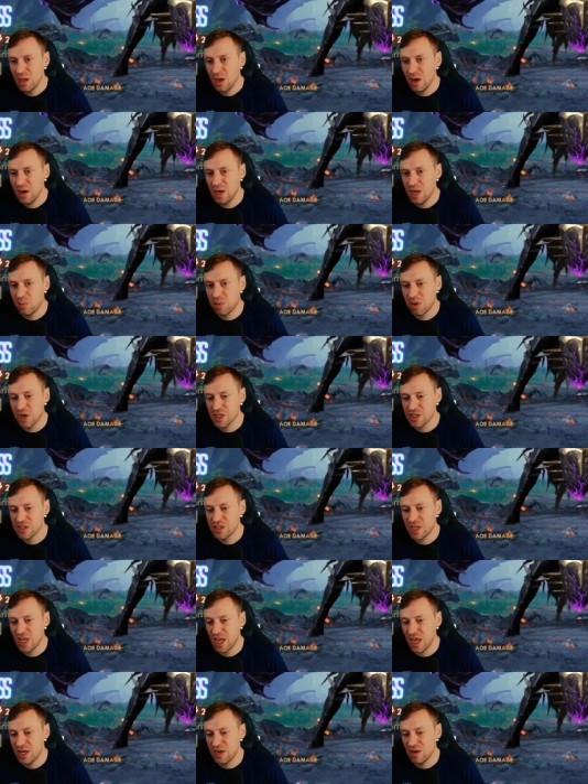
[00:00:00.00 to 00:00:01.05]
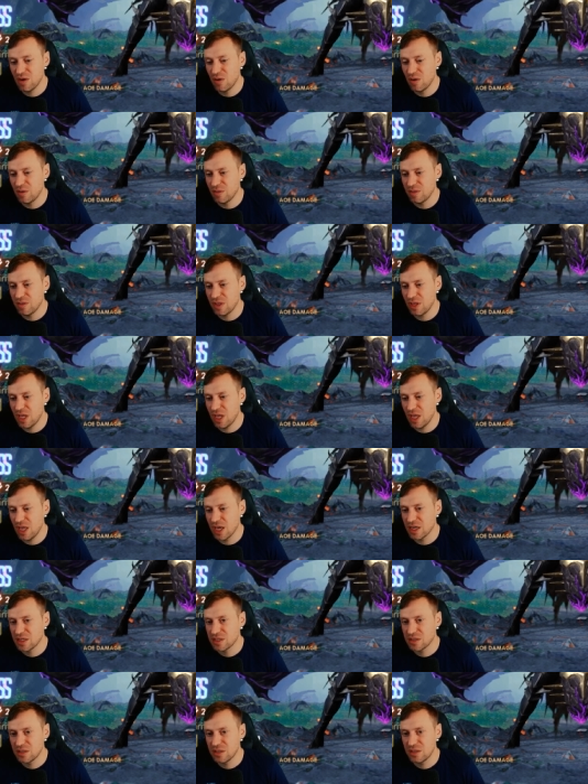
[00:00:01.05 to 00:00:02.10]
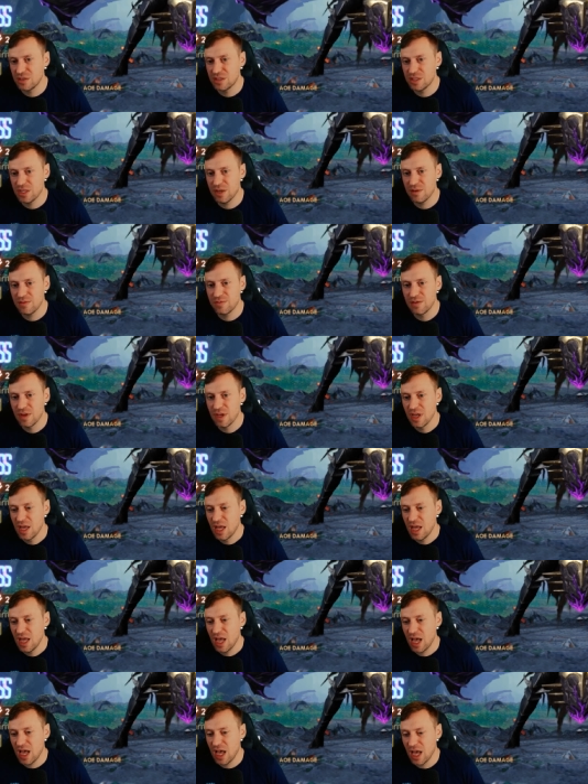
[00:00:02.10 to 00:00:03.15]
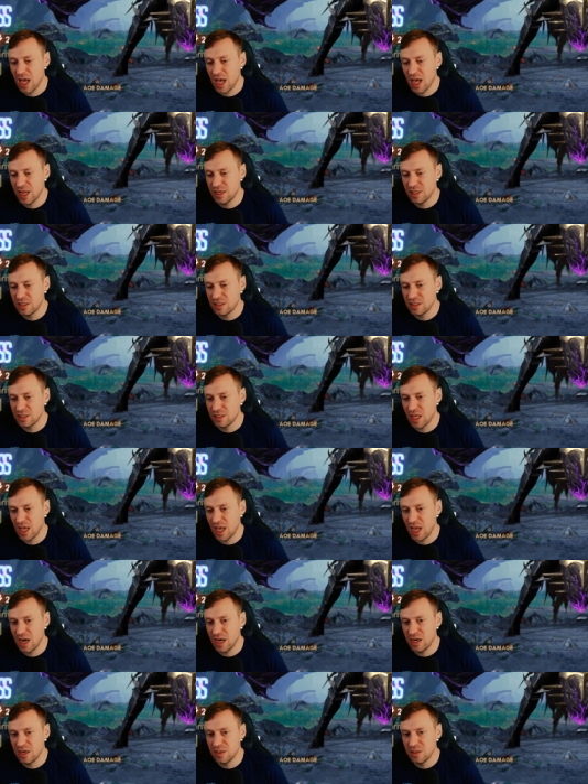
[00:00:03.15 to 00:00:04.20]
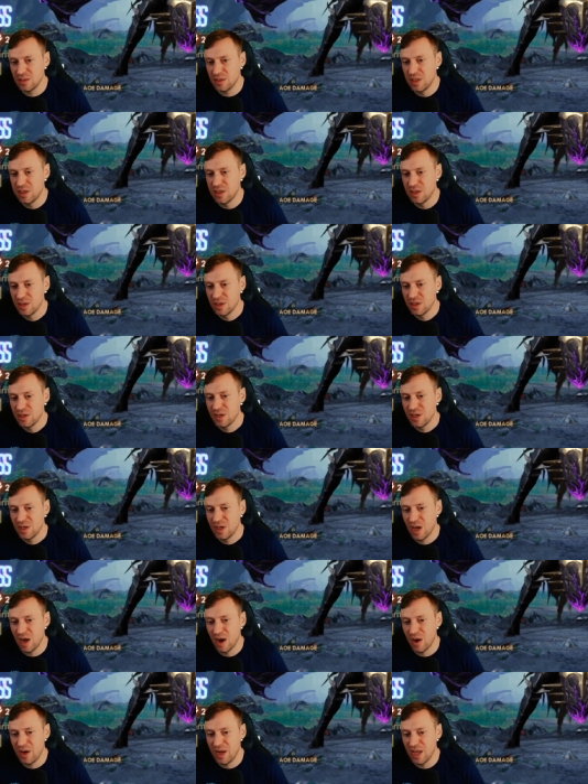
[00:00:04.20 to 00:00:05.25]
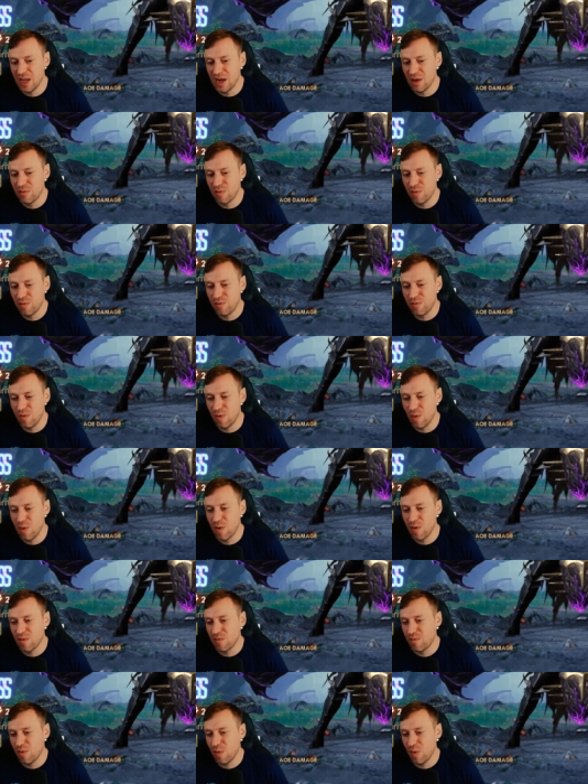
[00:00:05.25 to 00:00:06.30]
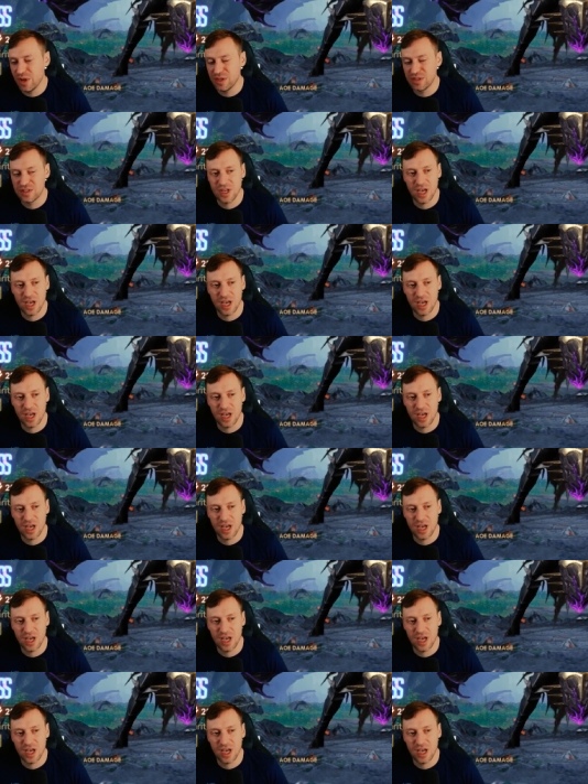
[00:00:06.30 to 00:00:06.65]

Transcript: Only plus ten on the exclusive, and then only at level four for his